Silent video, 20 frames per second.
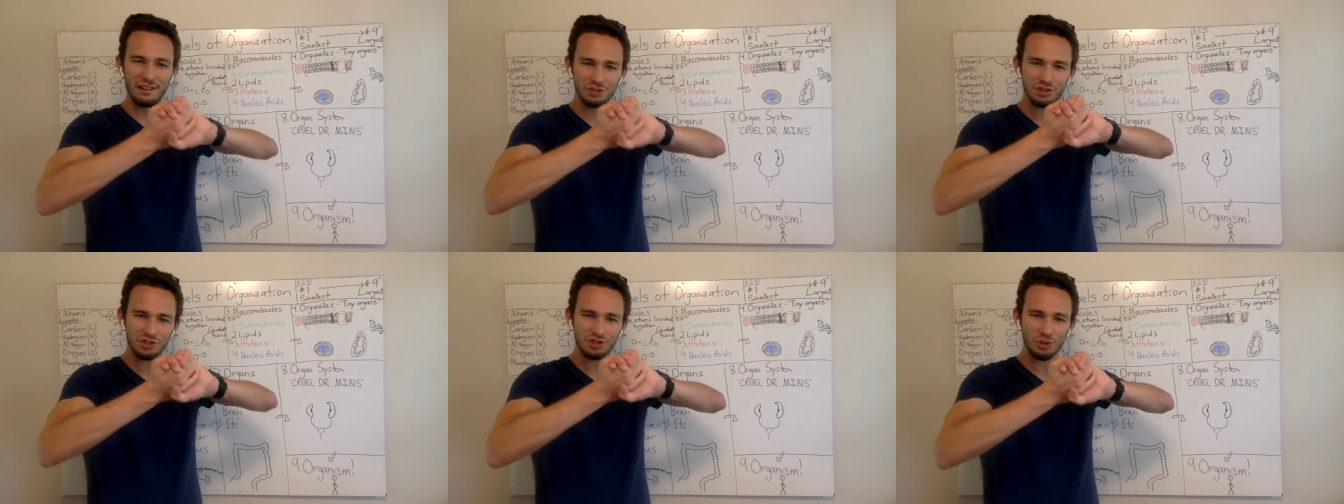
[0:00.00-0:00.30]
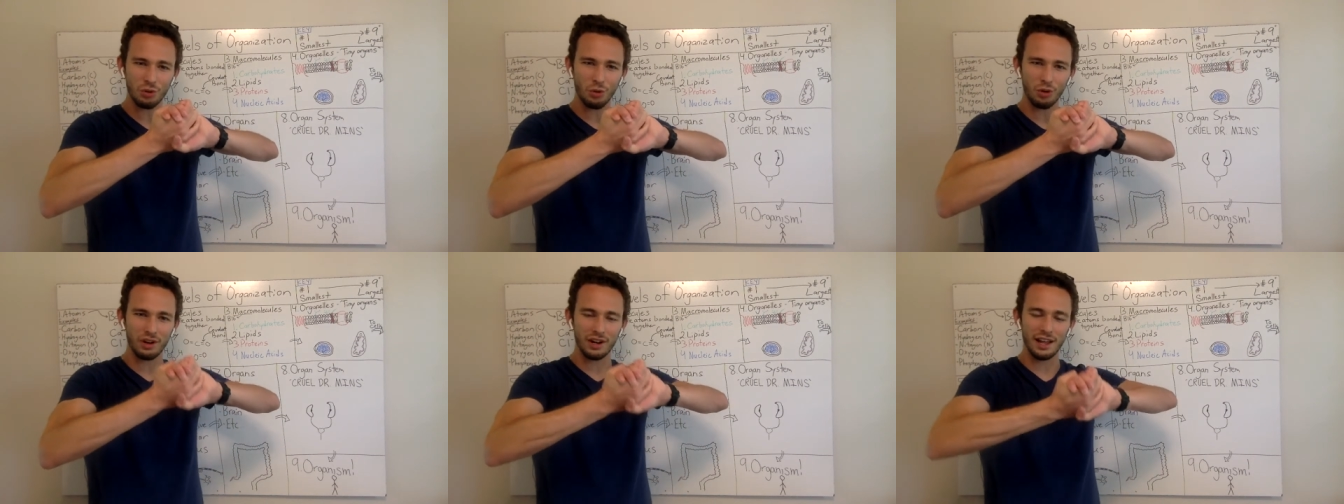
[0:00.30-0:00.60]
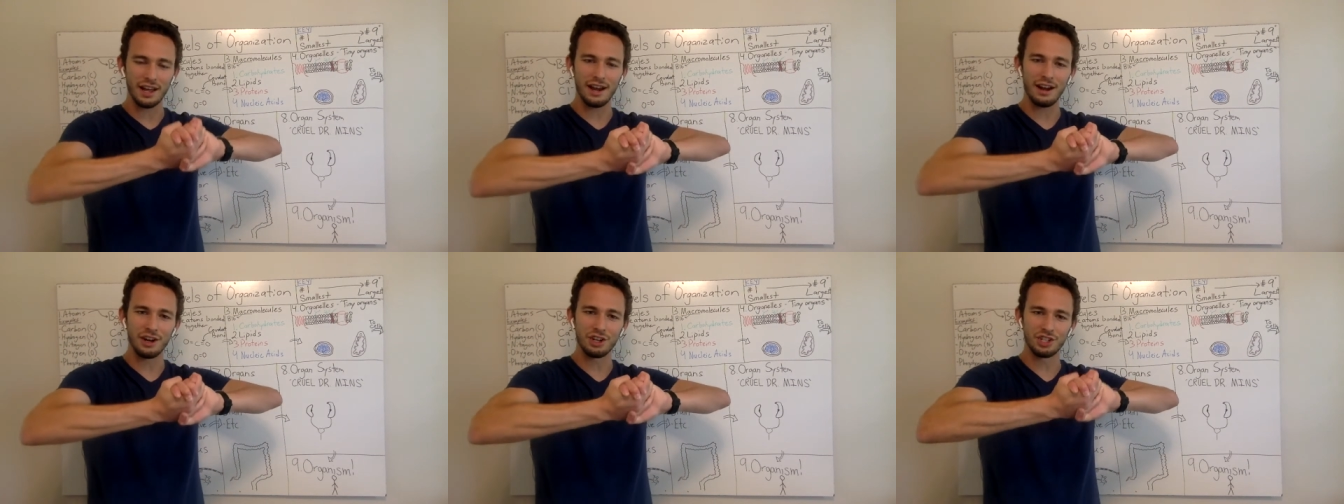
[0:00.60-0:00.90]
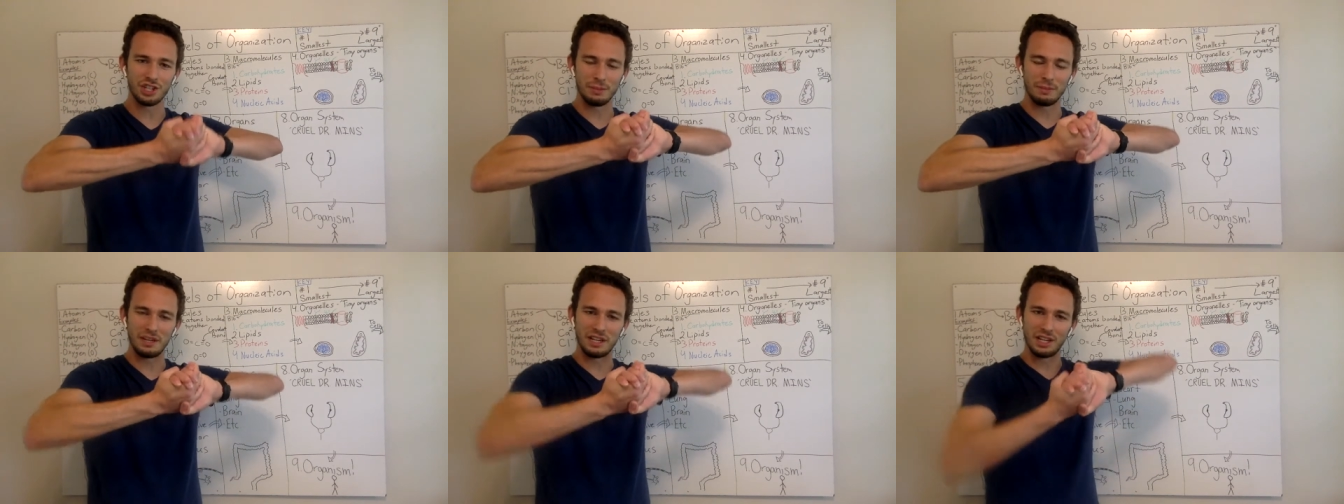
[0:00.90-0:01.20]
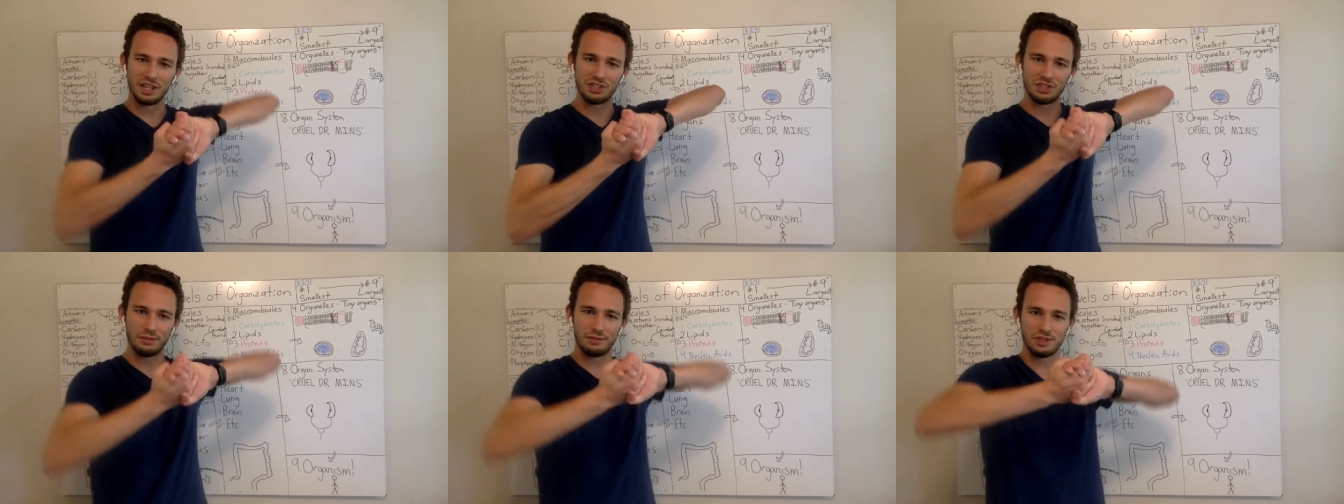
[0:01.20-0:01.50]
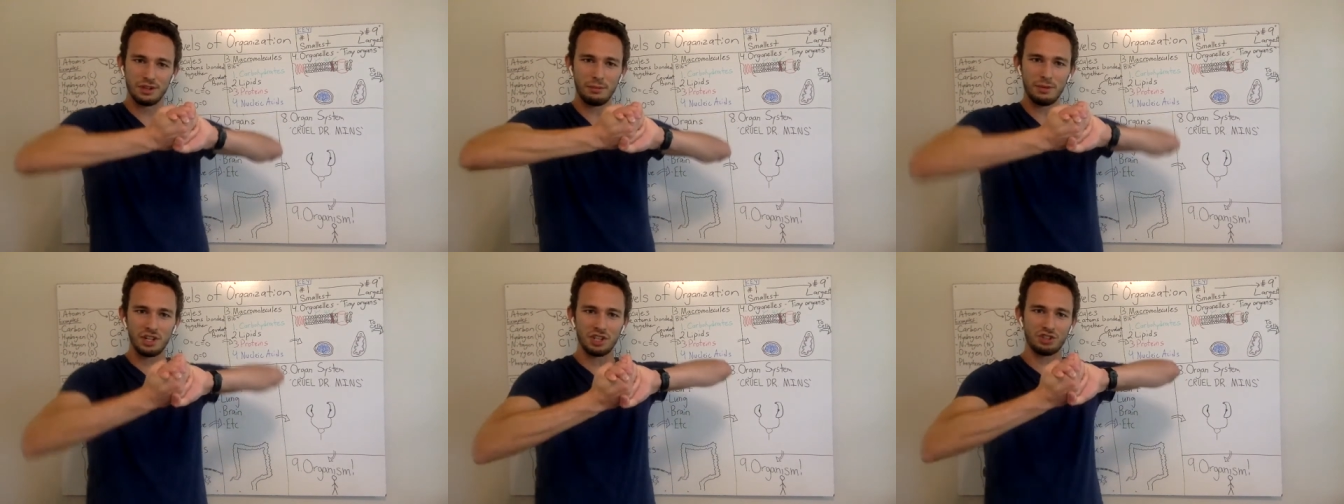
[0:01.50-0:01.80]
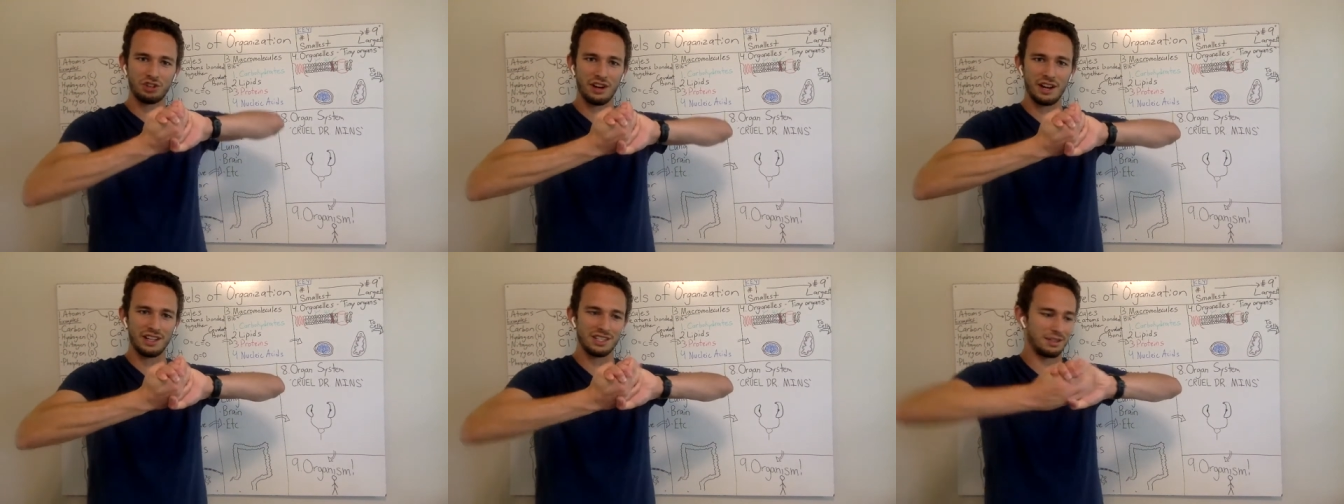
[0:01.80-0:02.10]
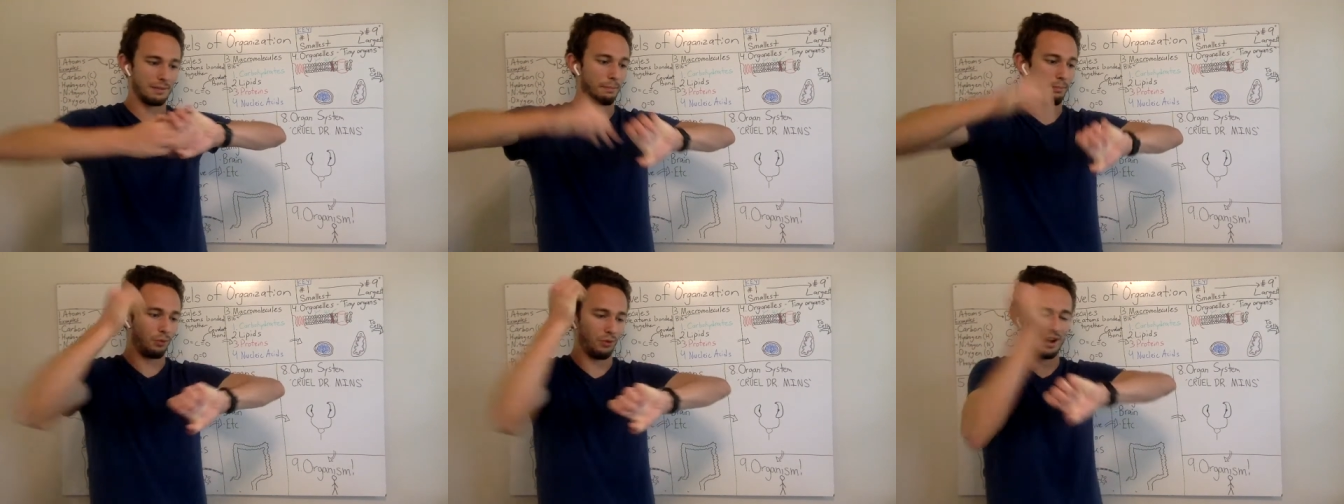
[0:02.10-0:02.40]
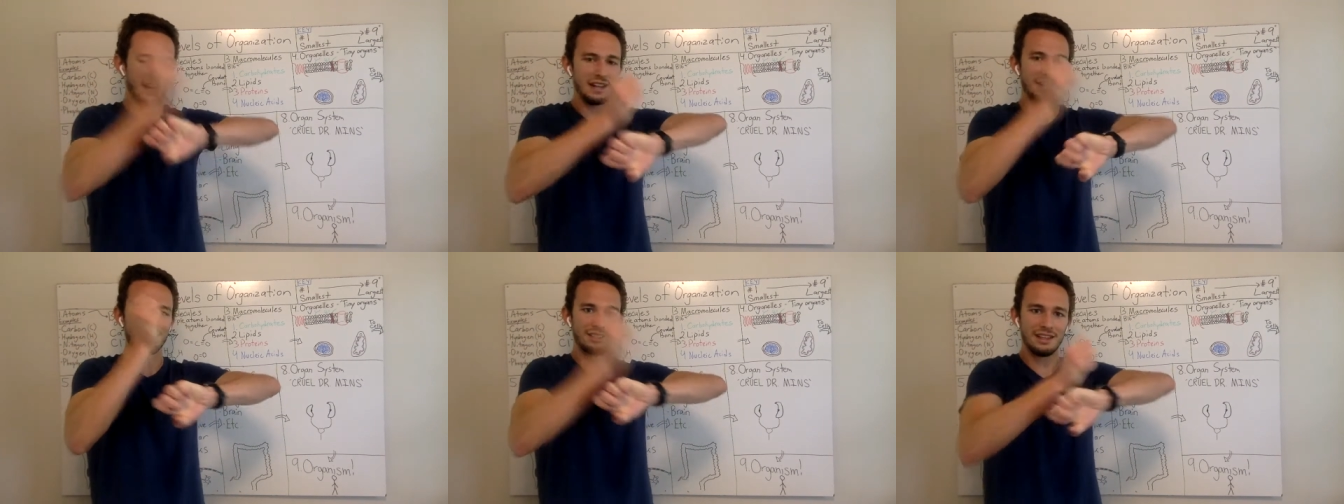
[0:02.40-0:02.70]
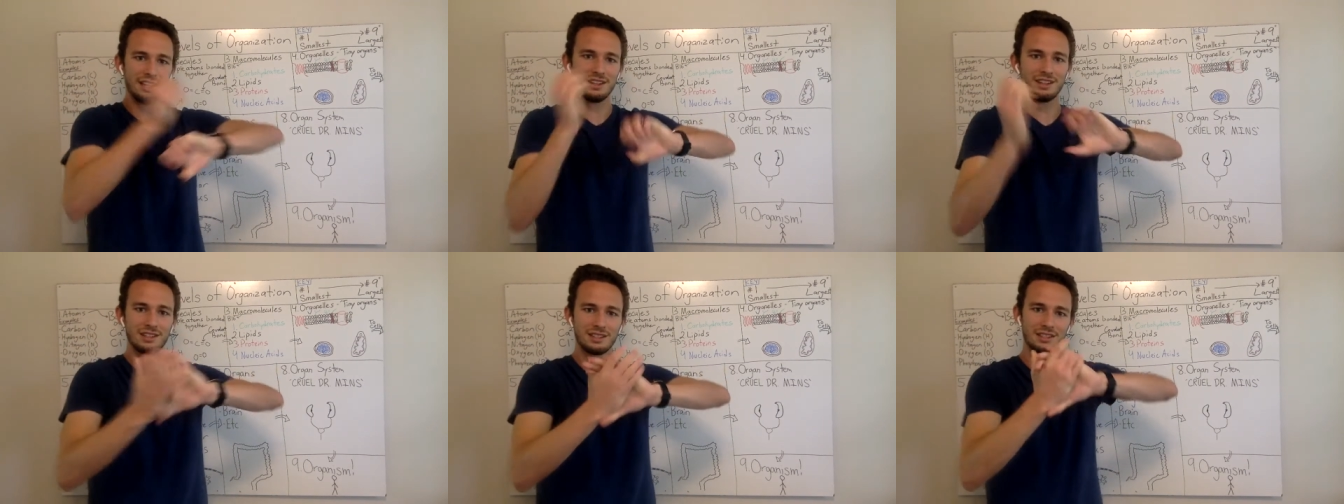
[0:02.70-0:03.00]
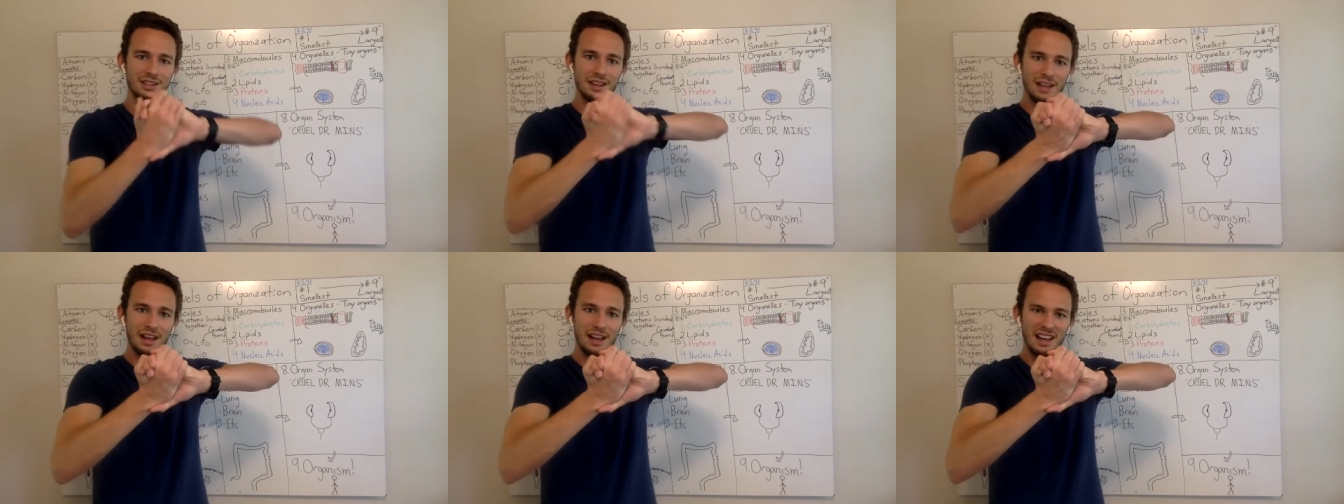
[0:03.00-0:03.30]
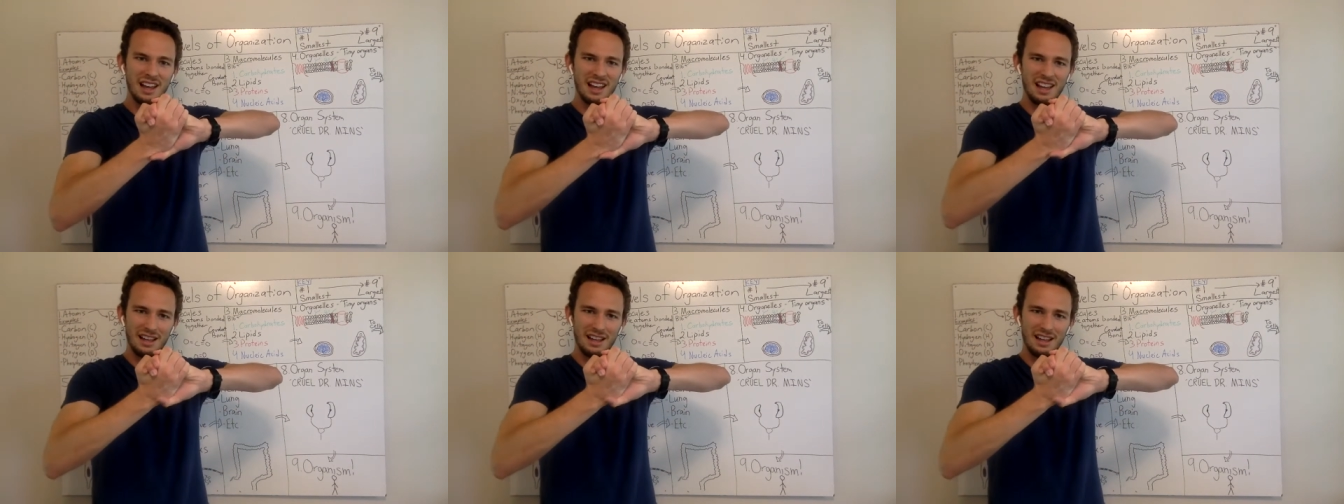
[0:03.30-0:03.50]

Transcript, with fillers: You have stored energy because if somebody tries to break these,